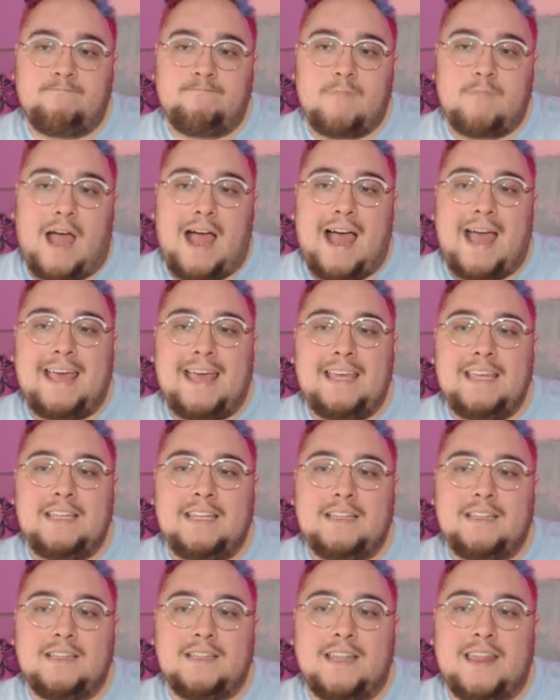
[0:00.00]
I
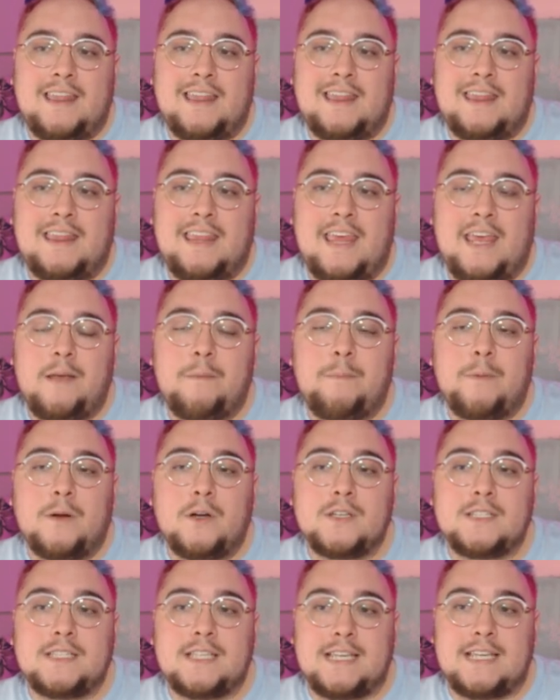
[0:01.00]
think
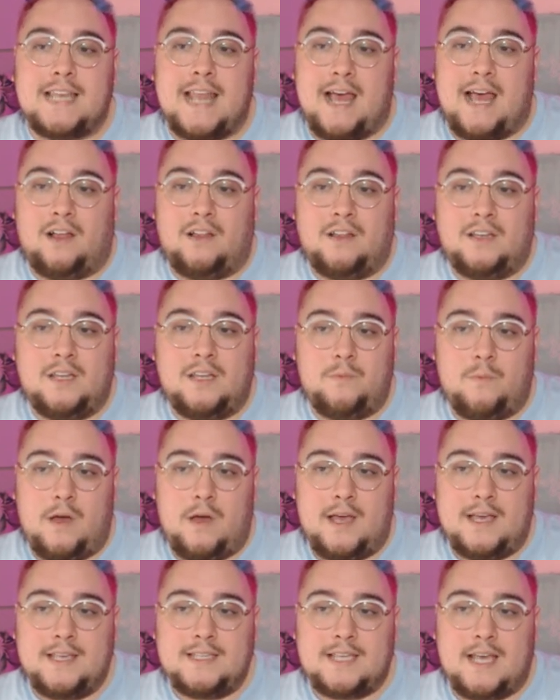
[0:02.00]

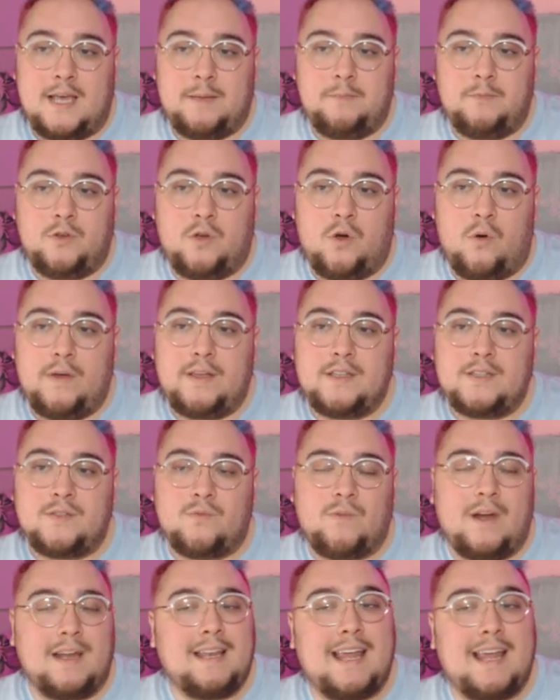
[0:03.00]
personality-wise, I'm going...
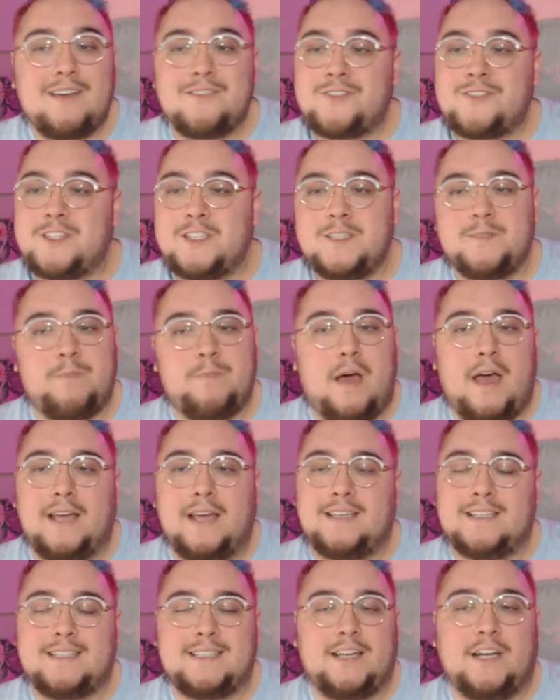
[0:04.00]
Right now, she's
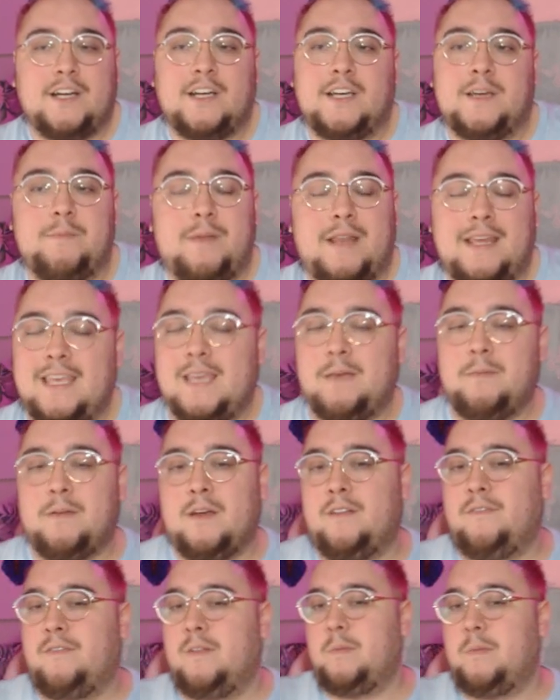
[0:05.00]
behind Asterion, but I keep
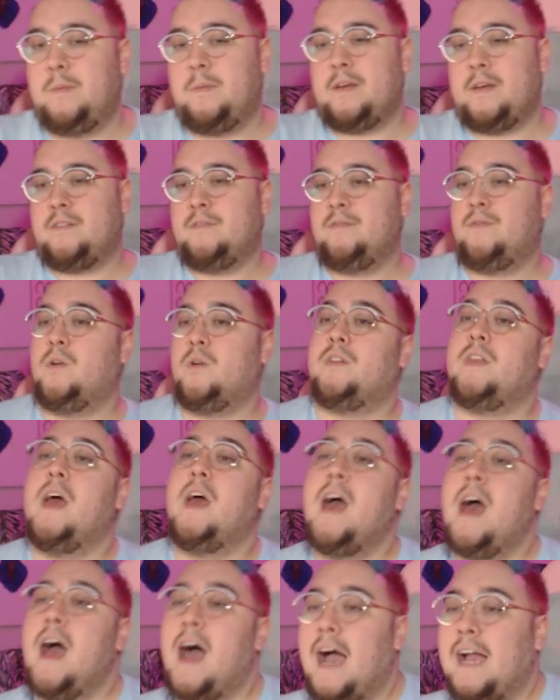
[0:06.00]
kind of flipping back and forth.
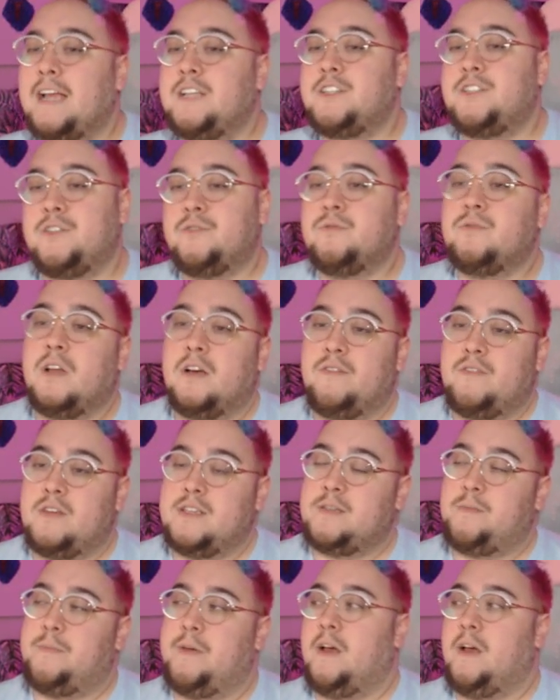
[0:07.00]
I do love
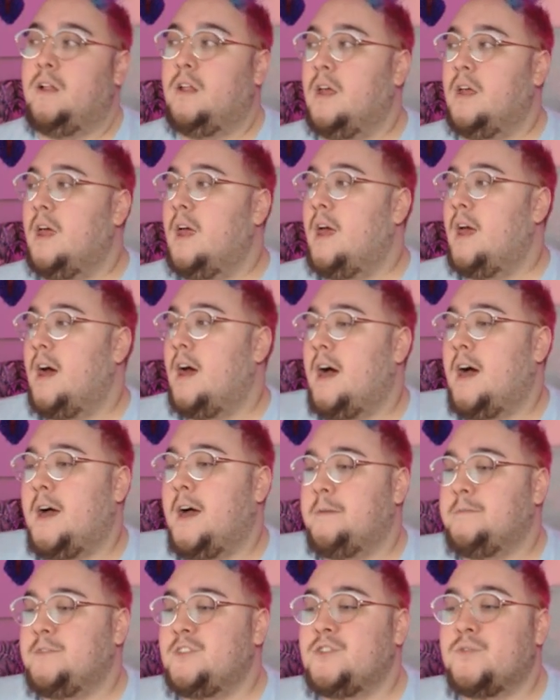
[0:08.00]
Isabelle.
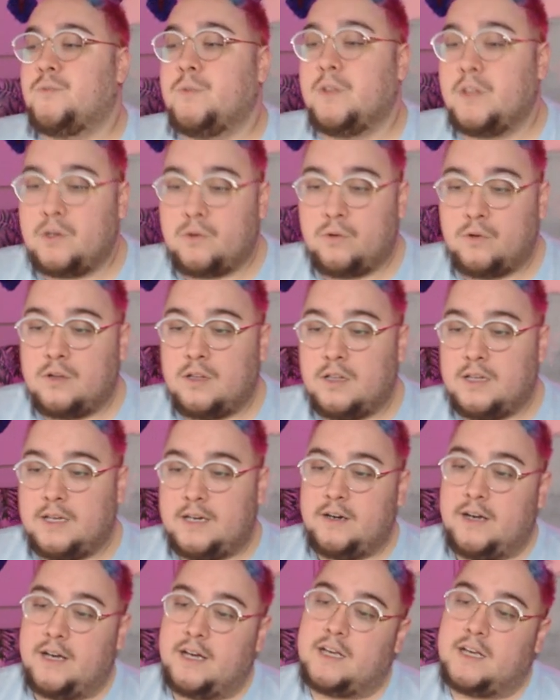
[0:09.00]
She's a really cool
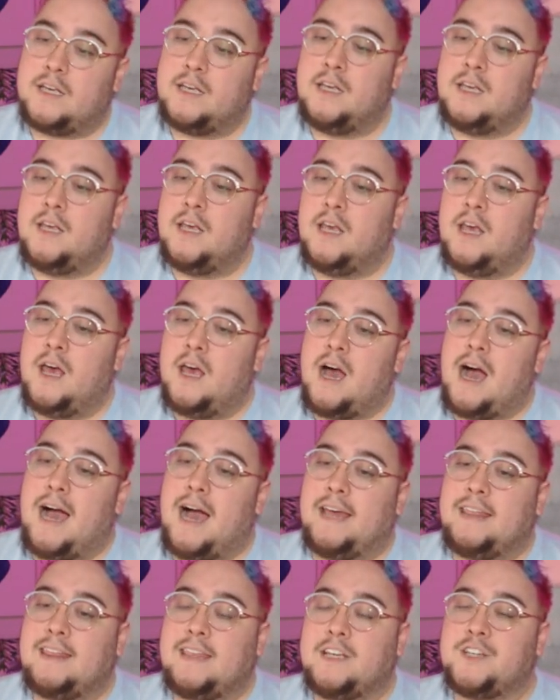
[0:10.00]
cleric.
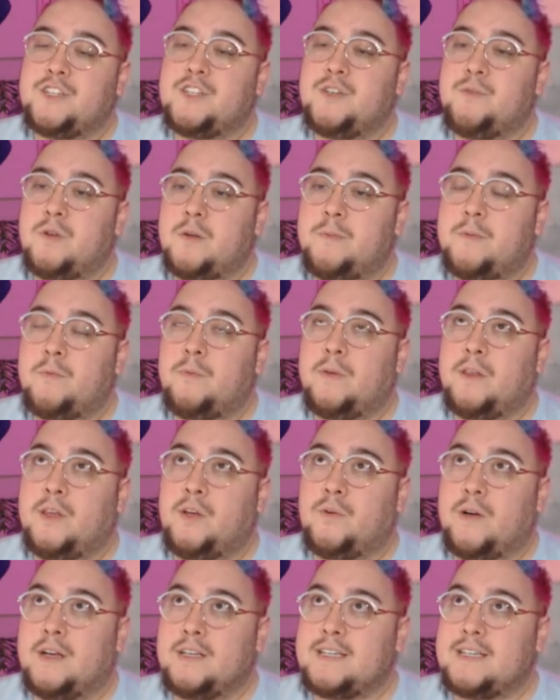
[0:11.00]
I think she would have been really
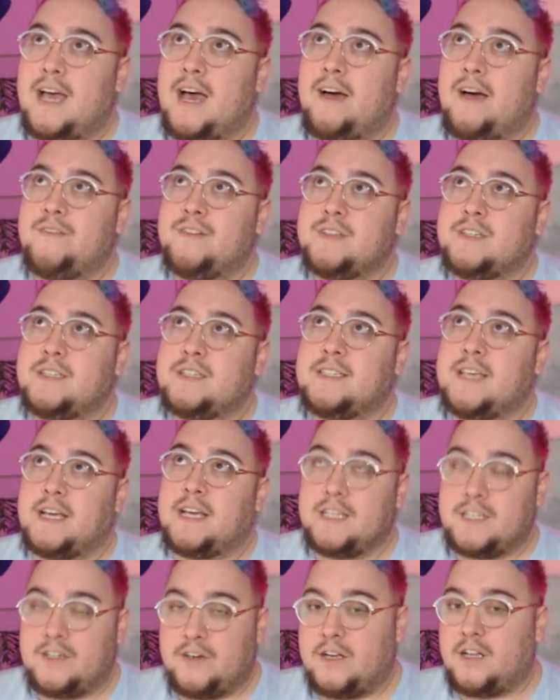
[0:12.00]
great to have as a
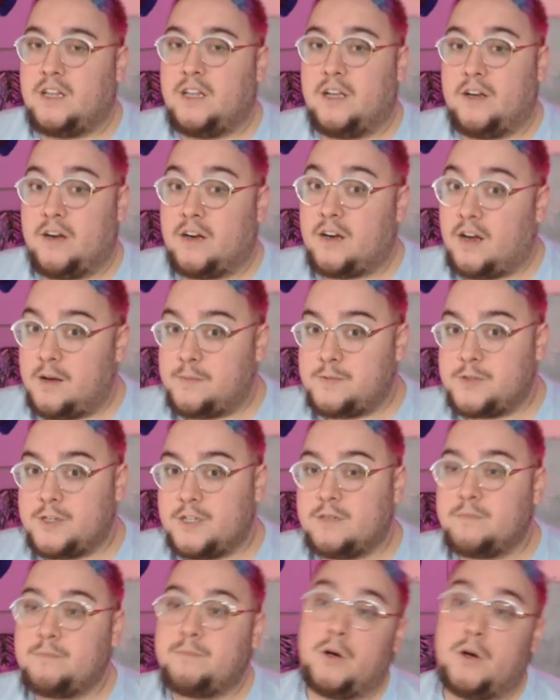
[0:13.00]
secondary cleric
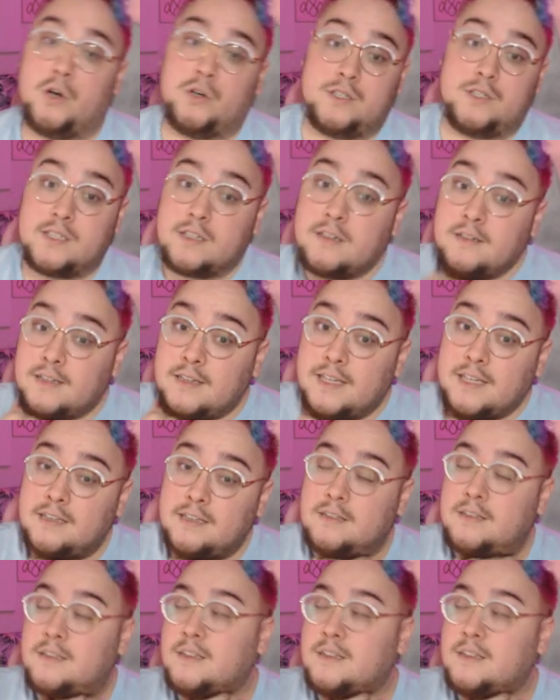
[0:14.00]
option, personally.